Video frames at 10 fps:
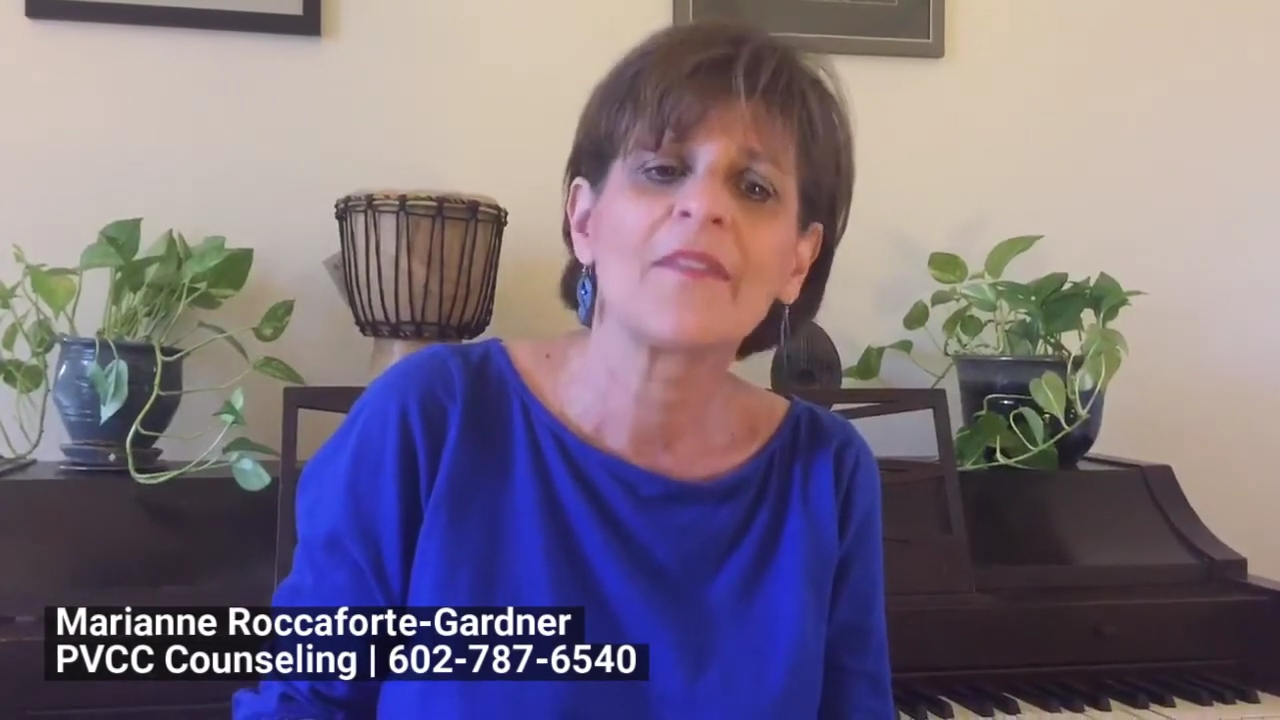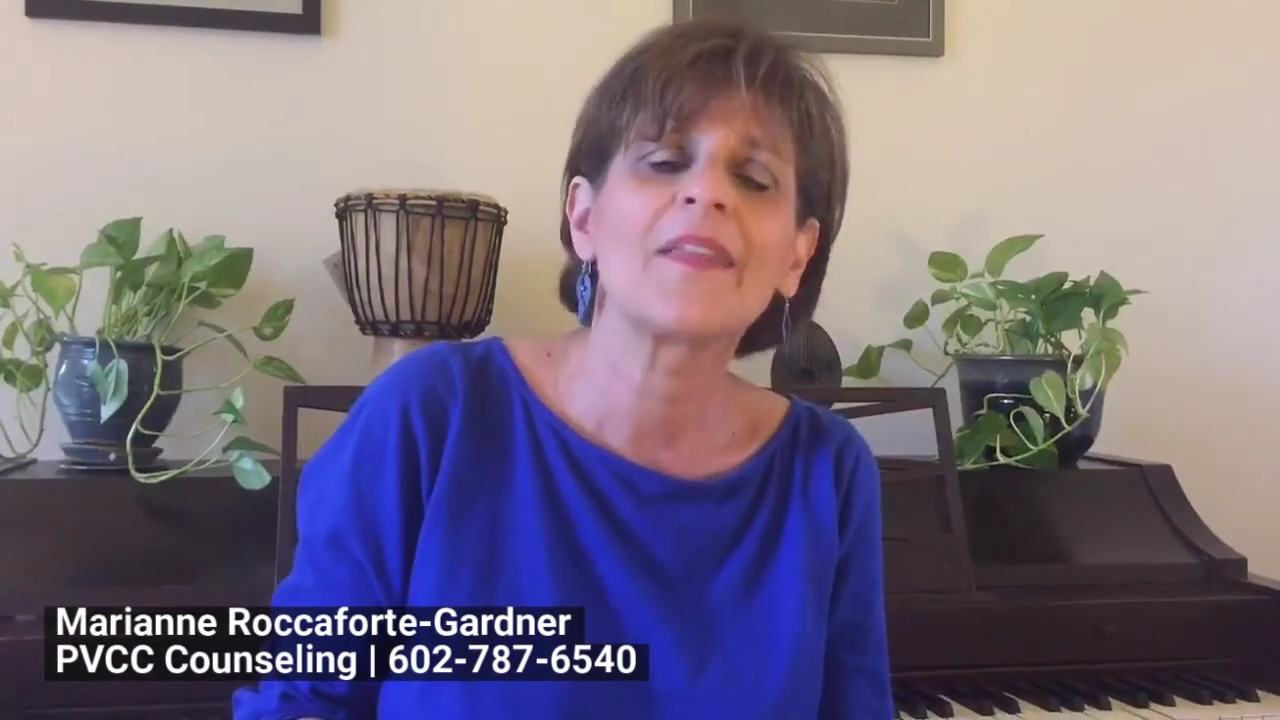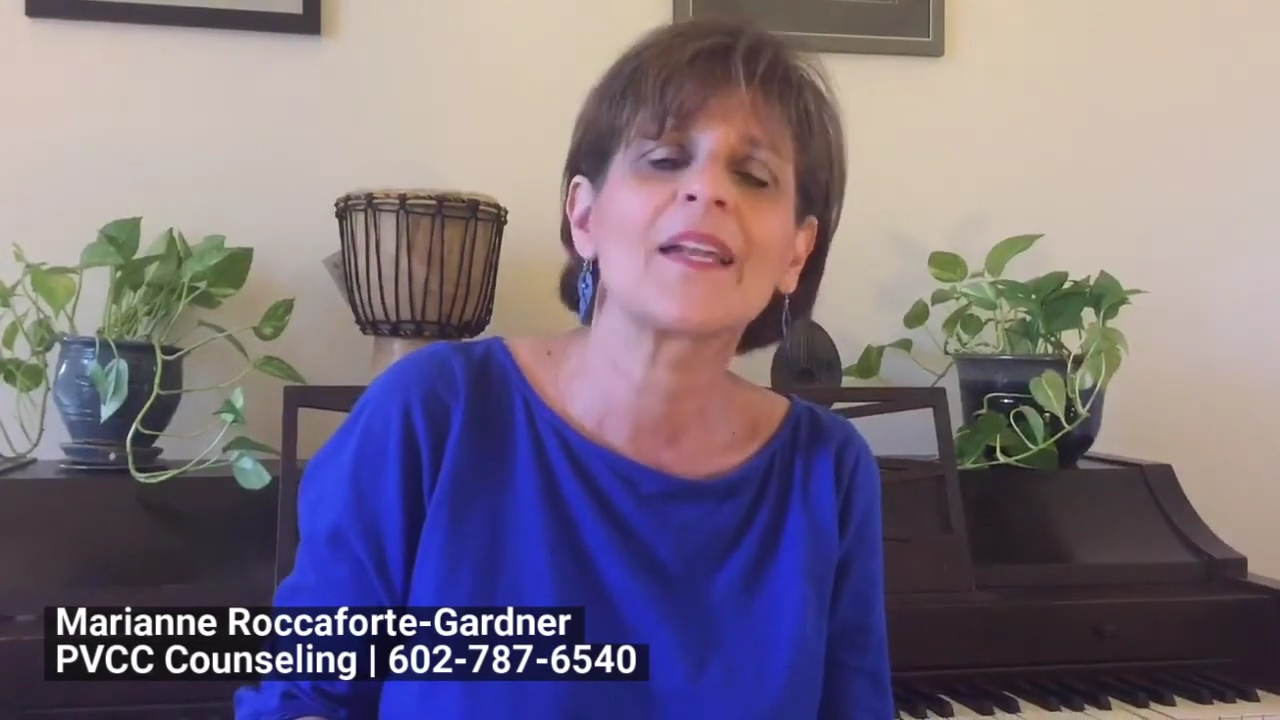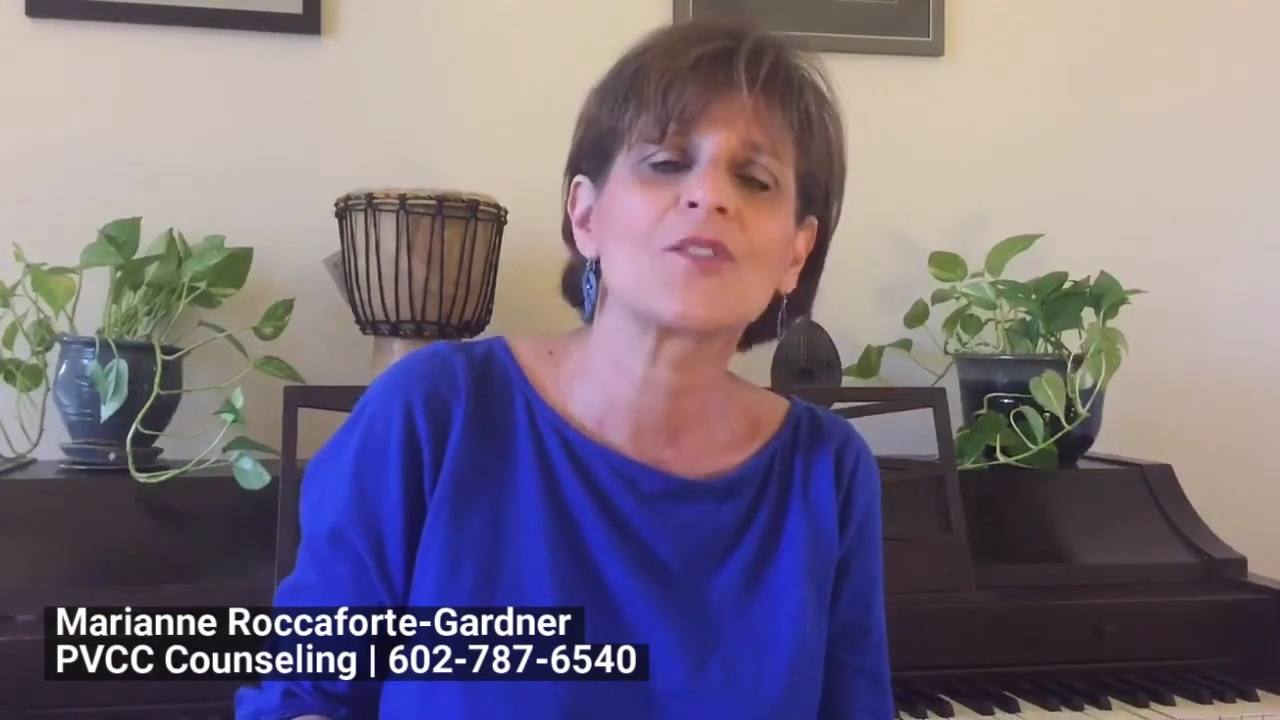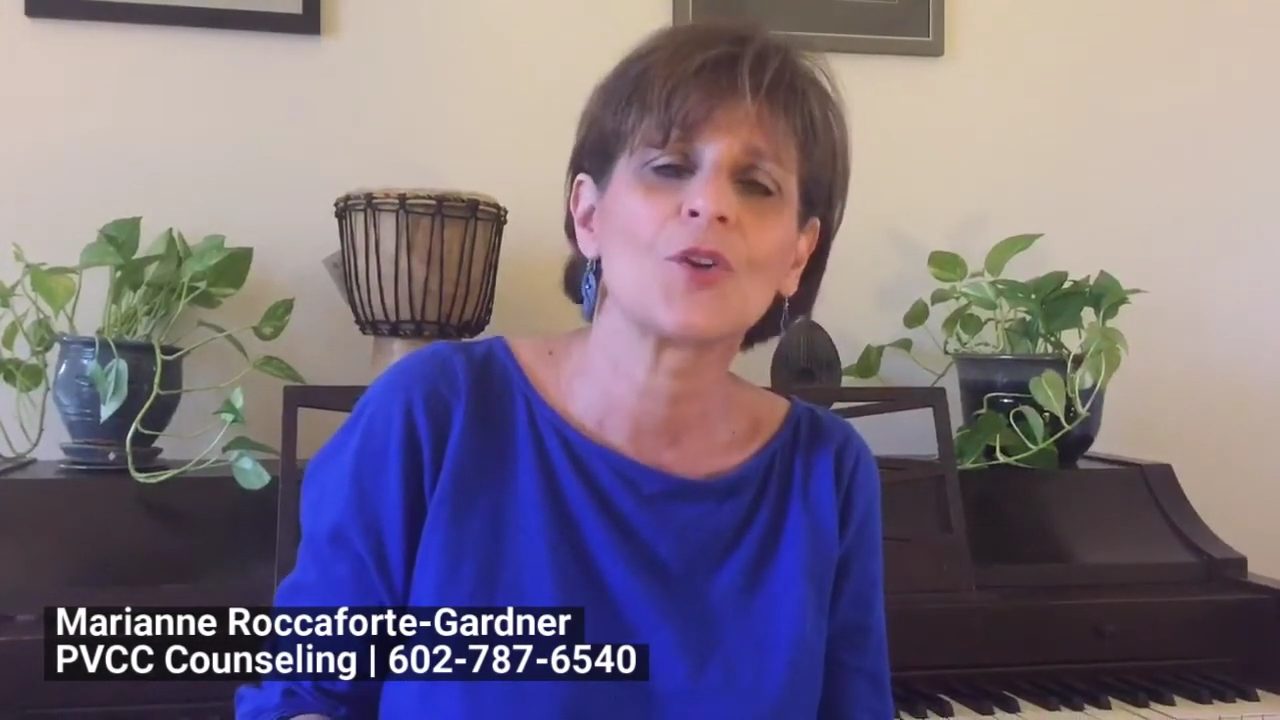
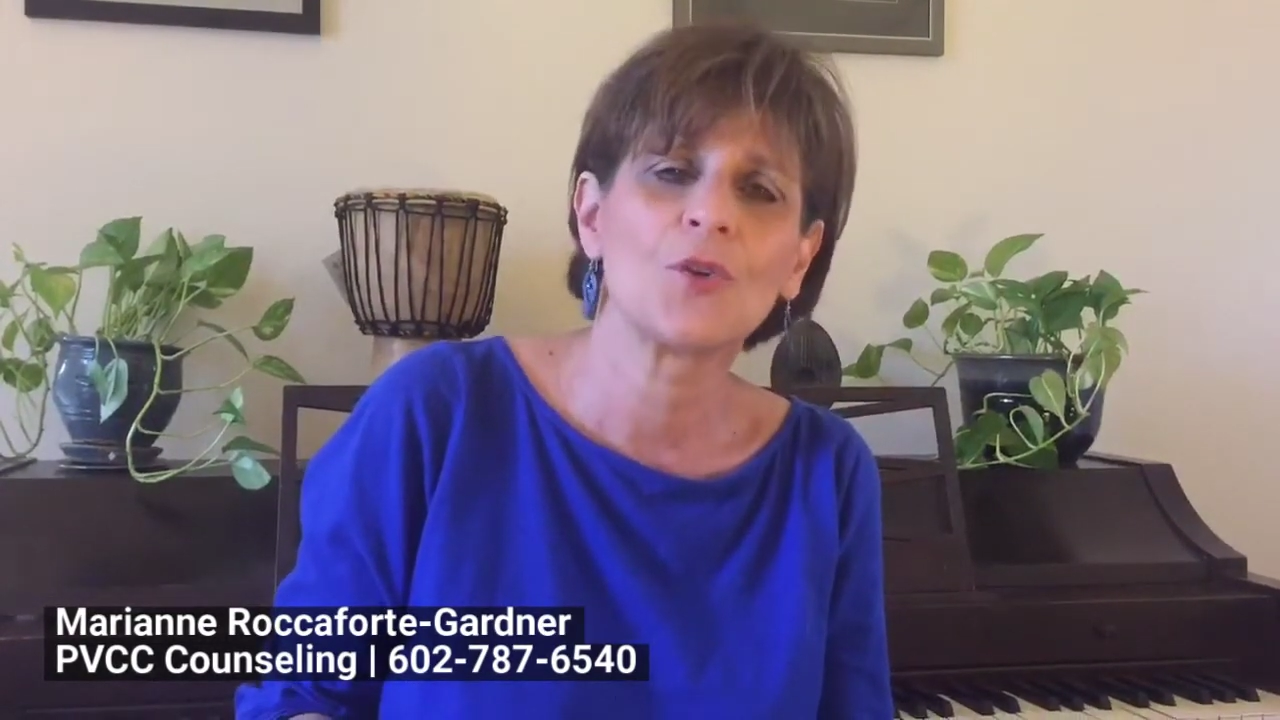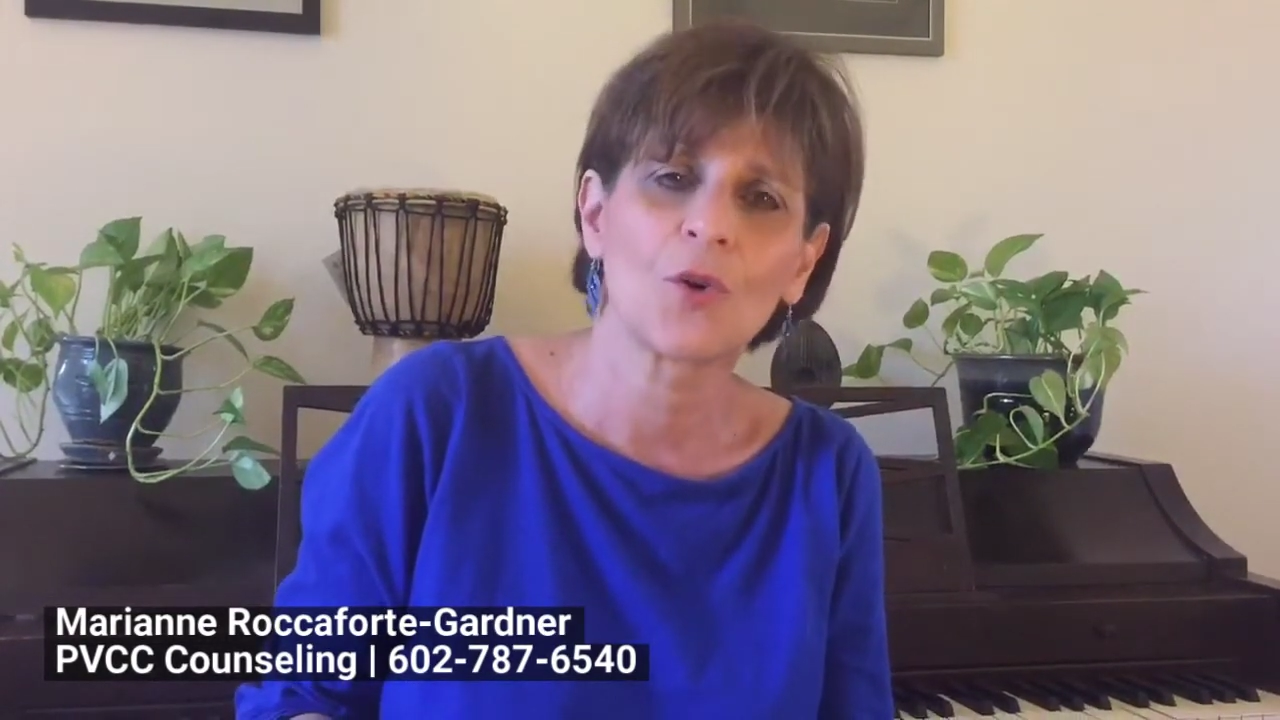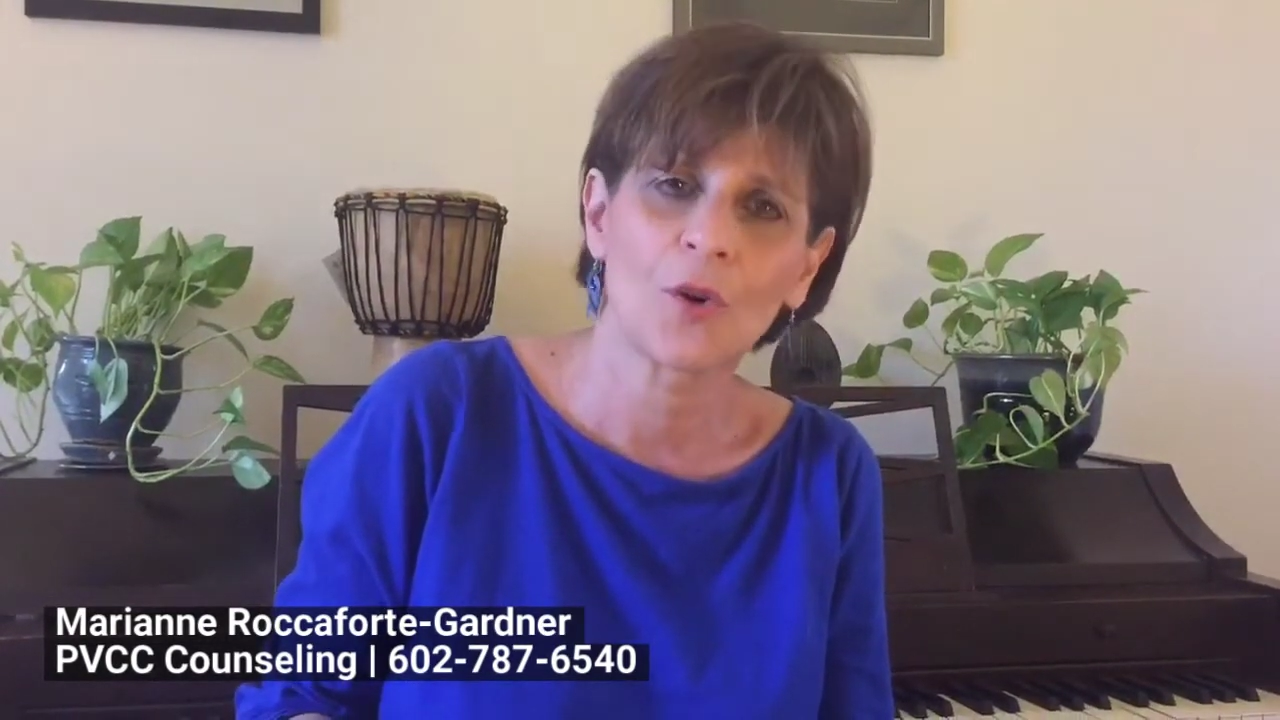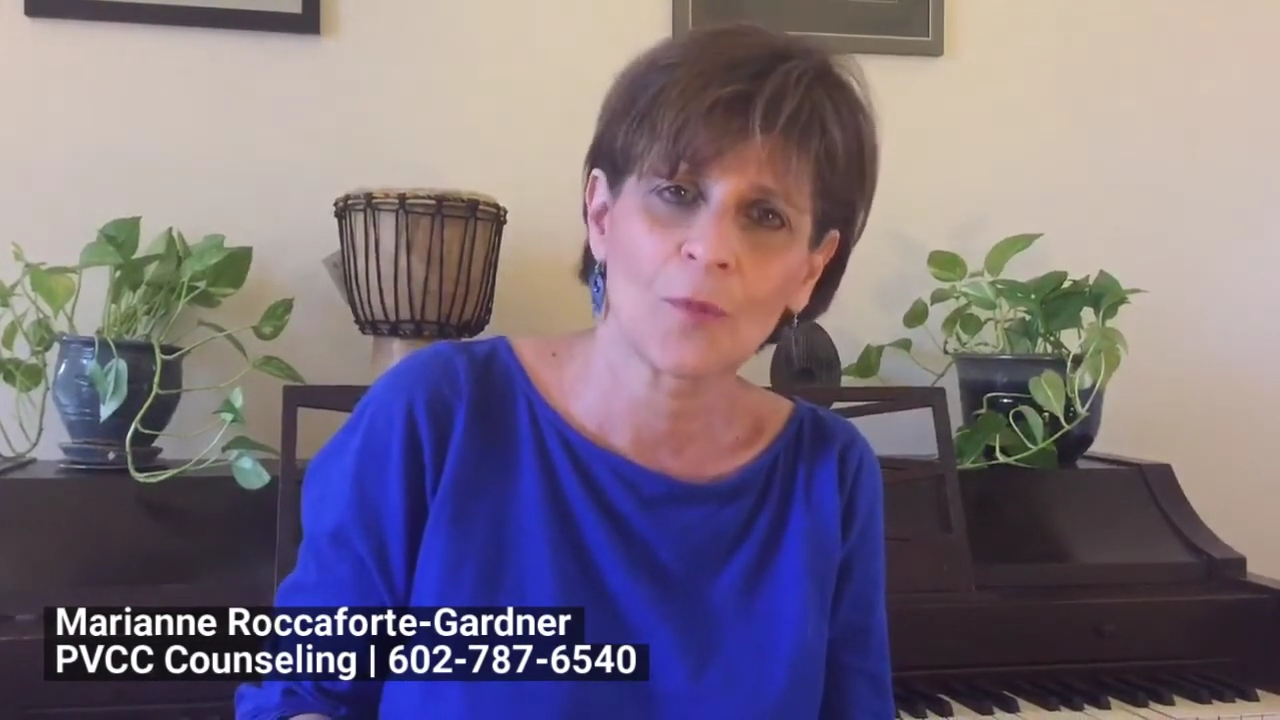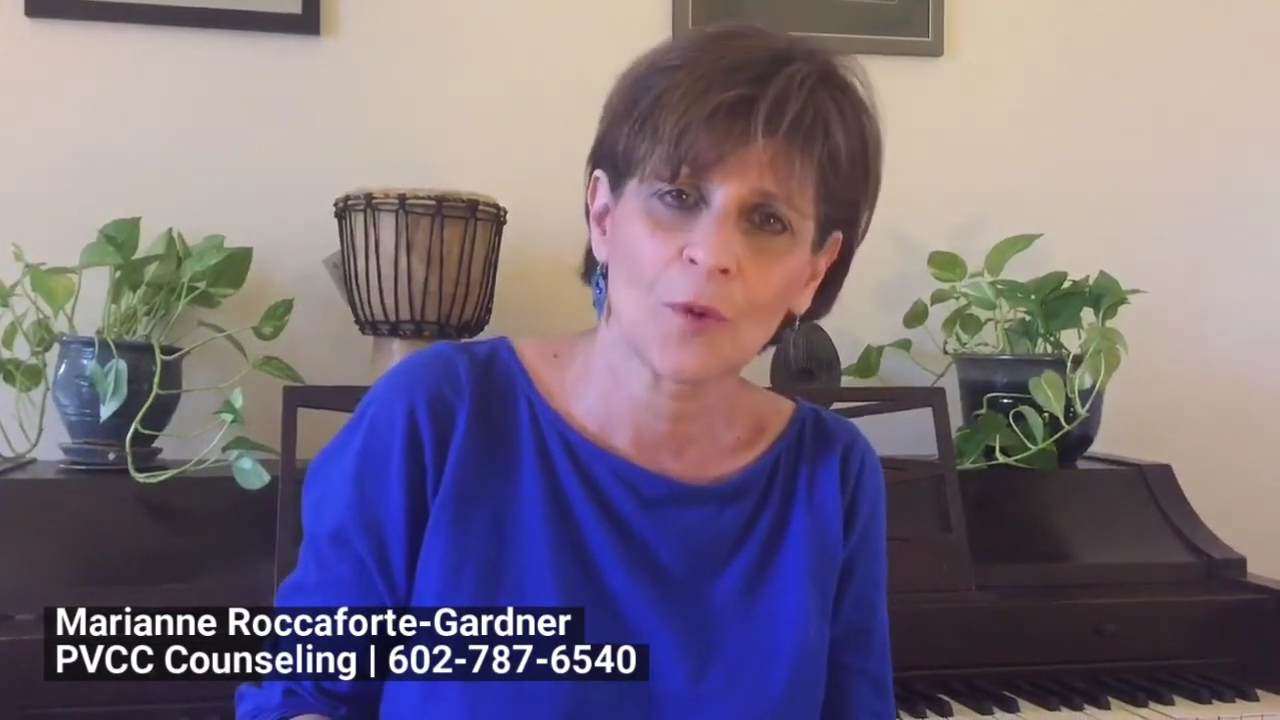that is a
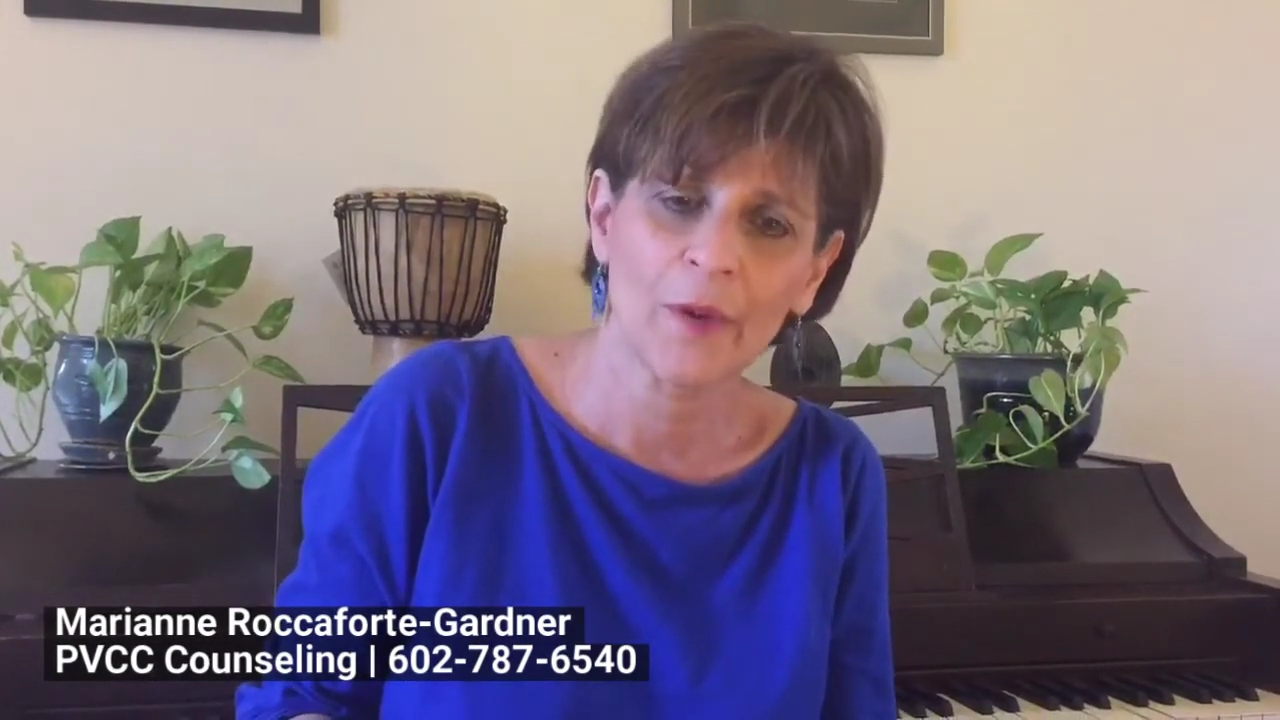normal